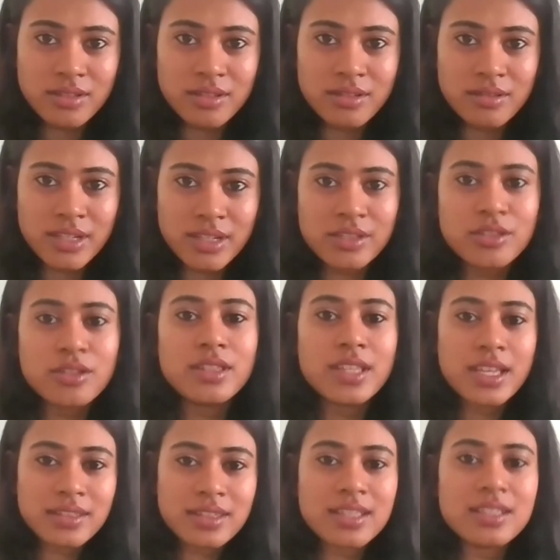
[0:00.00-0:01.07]
right? So
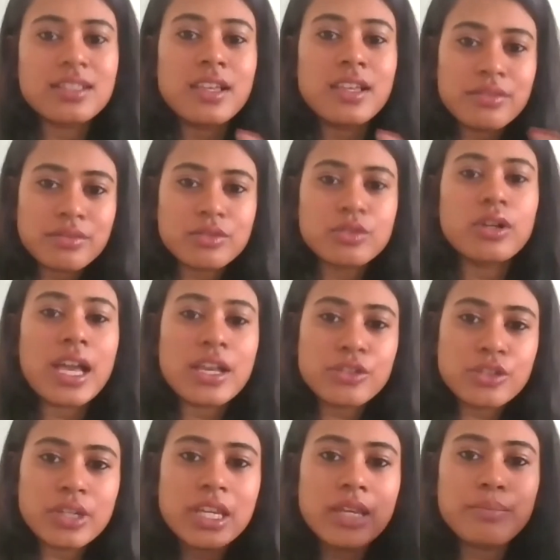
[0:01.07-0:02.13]
so as
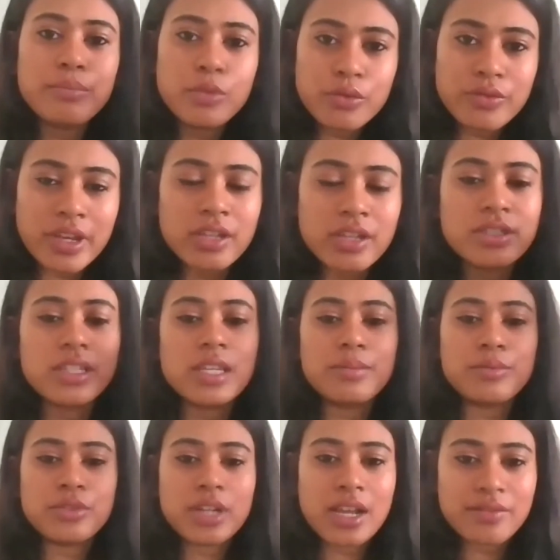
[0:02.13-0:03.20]
you keep moving, as you
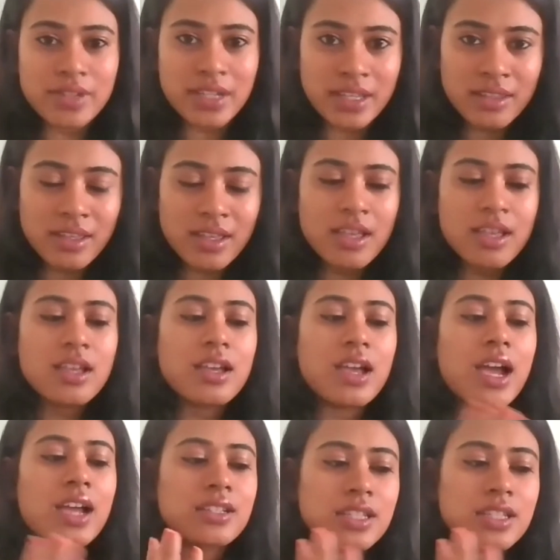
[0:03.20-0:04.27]
keep traveling,
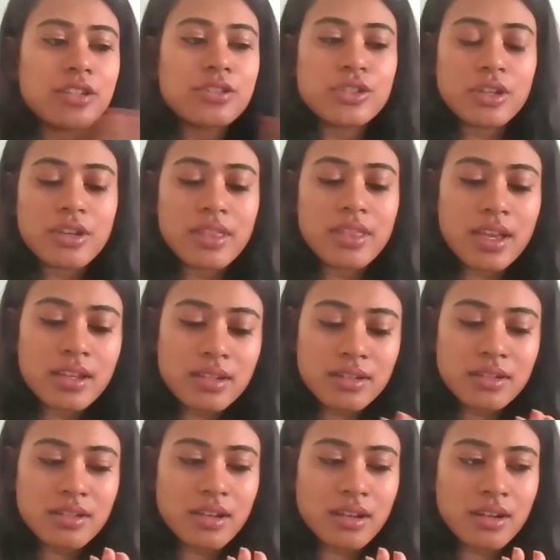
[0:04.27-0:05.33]
I just ensure that
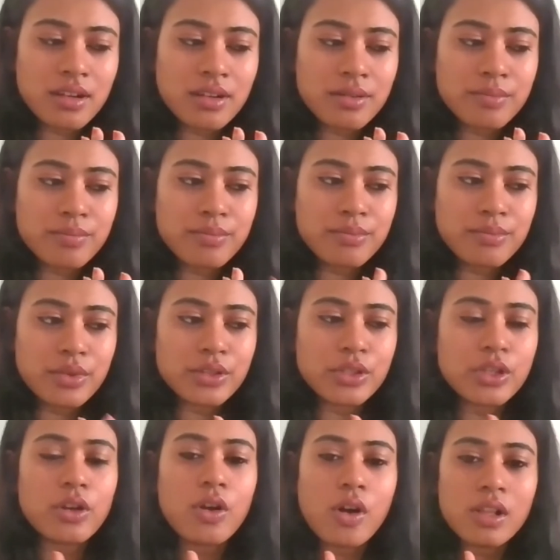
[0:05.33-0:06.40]
uh,
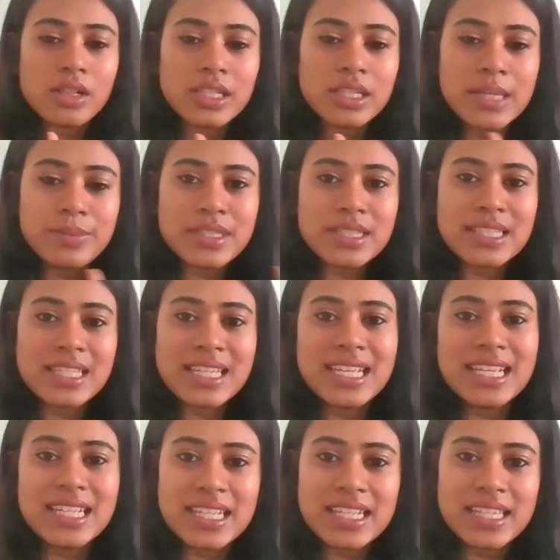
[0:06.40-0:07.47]
your call keeps
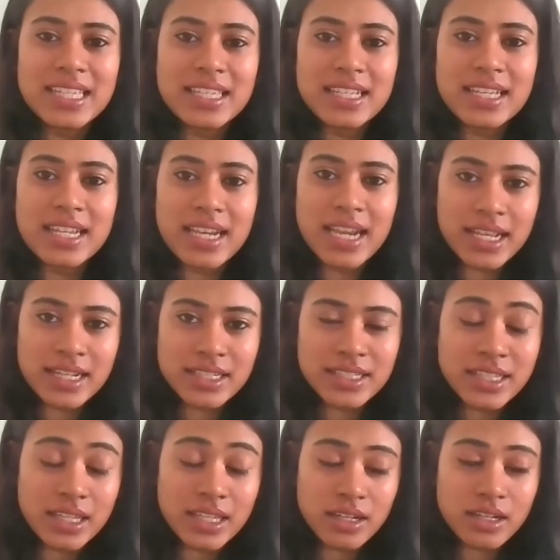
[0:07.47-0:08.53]
connect
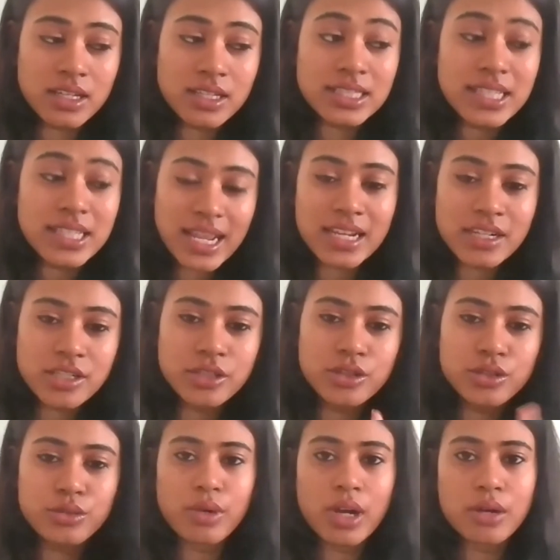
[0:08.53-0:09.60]
it's connected
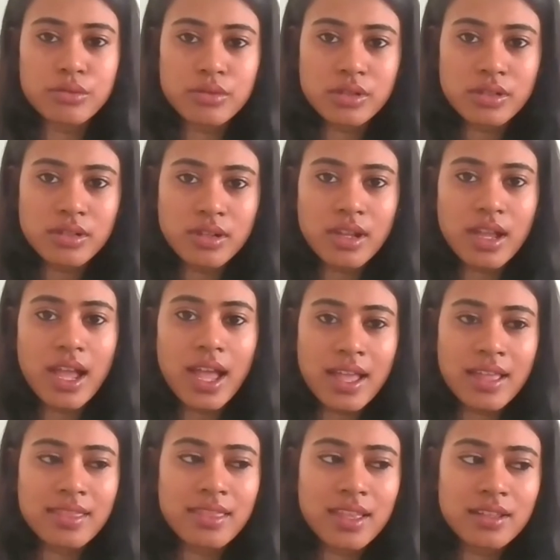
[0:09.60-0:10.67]
throughout,
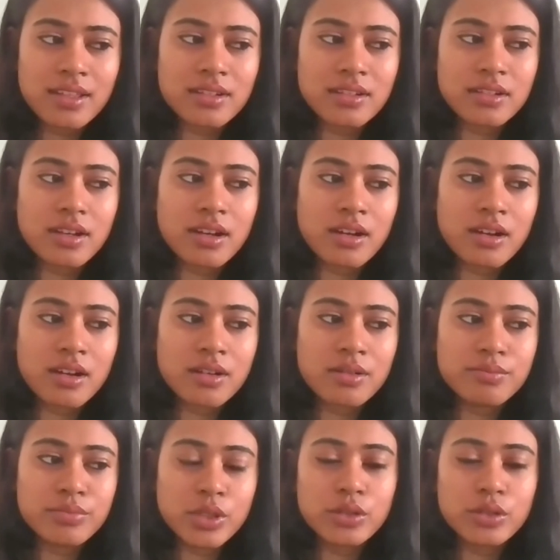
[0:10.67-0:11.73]
and that
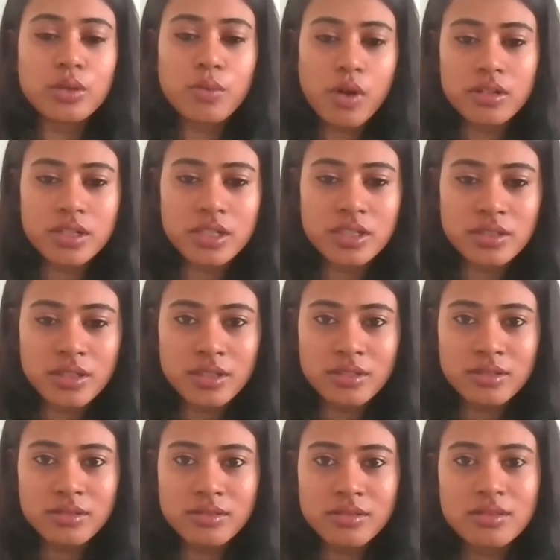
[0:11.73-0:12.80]
the quality is good.
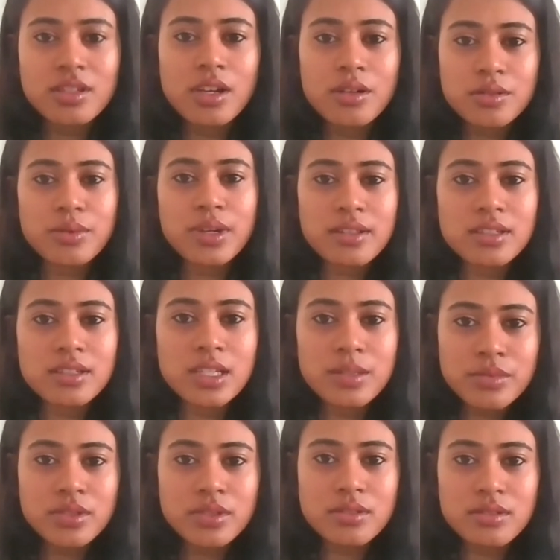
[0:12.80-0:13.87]
So I was one of the
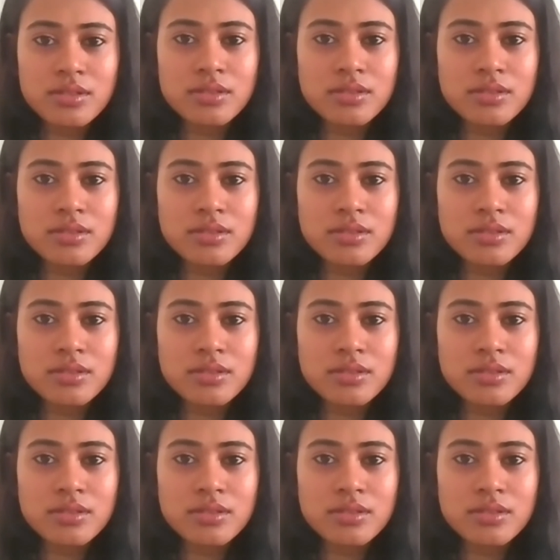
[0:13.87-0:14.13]
teams,